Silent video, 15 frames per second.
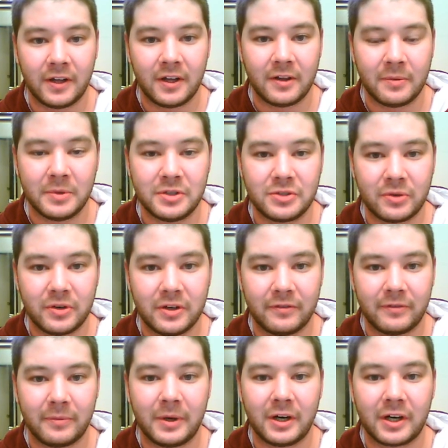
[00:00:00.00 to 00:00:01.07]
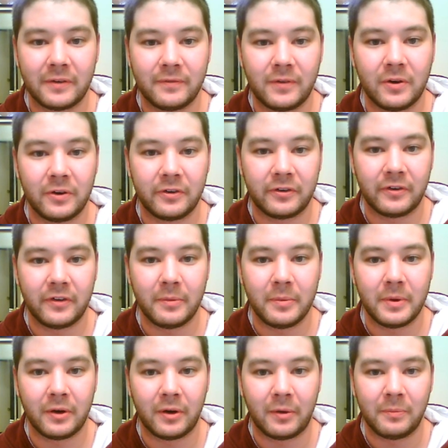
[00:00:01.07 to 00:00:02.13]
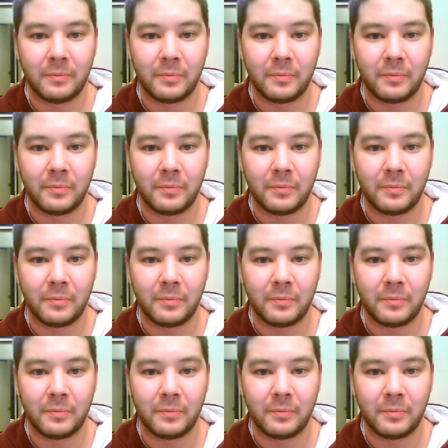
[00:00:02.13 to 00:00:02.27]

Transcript: The majority of American voters are in the middle.